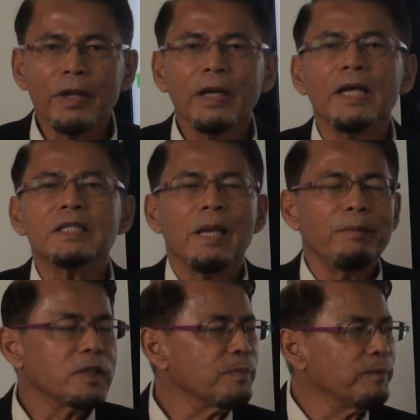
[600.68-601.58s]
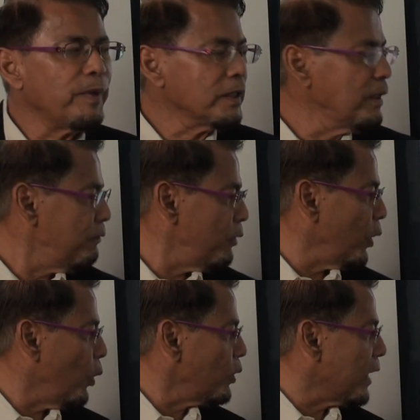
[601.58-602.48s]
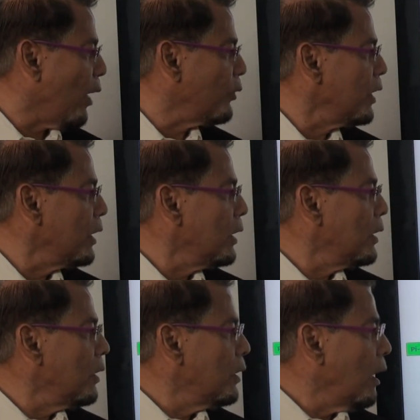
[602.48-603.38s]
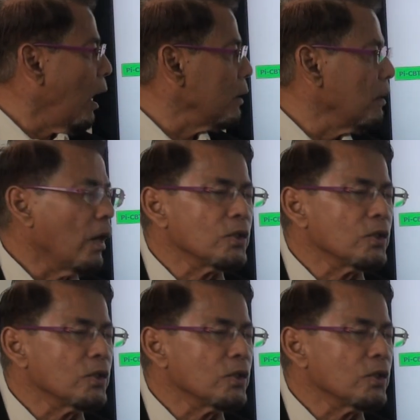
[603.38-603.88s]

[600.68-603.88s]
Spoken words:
The Islamic perspective, if we go down, Allah